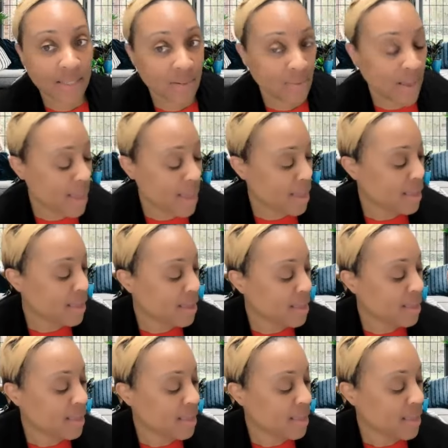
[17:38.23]
Okay.
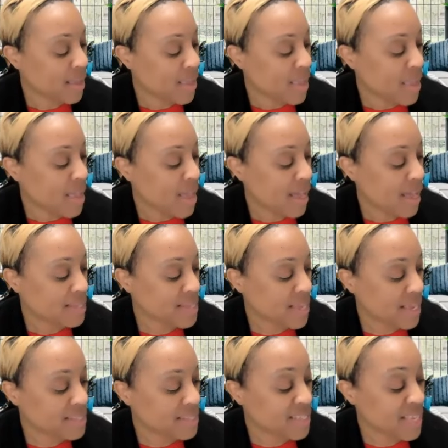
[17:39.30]

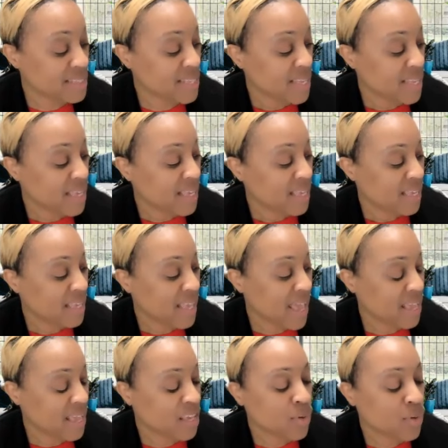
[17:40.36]
Isaiah says,
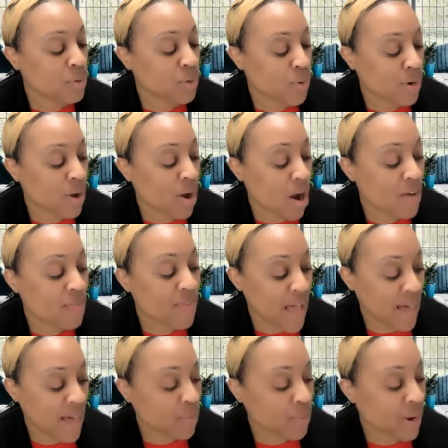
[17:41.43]
Yet you, Lord, are our Father.